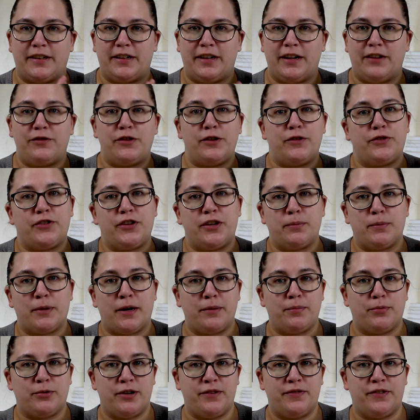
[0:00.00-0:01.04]
If you've seen my
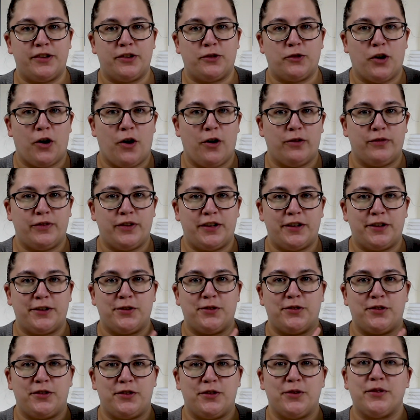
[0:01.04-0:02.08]
previous haul
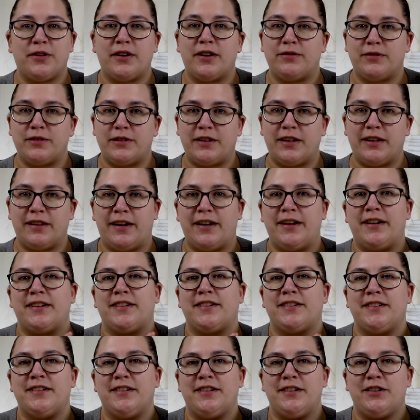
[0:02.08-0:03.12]
videos, you know that I really
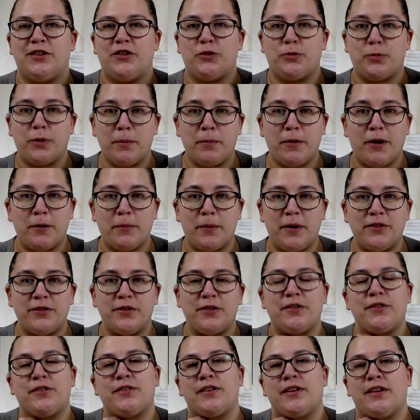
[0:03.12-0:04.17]
like Springbok
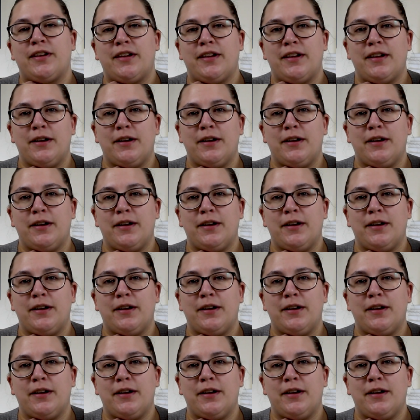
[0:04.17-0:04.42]
puzzles.